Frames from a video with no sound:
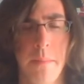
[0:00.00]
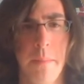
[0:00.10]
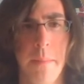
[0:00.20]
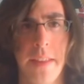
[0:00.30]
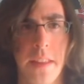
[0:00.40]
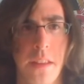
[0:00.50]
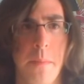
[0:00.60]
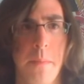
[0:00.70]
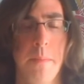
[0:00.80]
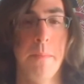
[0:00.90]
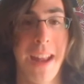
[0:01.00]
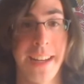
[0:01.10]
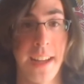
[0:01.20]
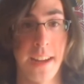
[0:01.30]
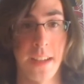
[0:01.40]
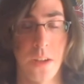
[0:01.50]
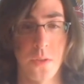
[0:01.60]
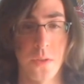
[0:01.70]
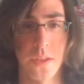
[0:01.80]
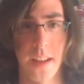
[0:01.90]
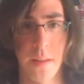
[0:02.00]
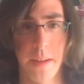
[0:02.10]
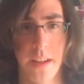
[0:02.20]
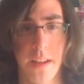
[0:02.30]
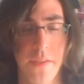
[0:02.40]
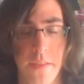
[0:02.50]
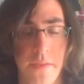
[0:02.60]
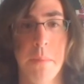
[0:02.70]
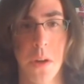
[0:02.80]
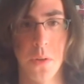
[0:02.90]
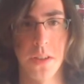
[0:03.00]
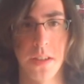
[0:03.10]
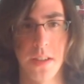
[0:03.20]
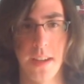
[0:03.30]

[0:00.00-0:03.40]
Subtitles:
I think many asexuals are celibate, if not most.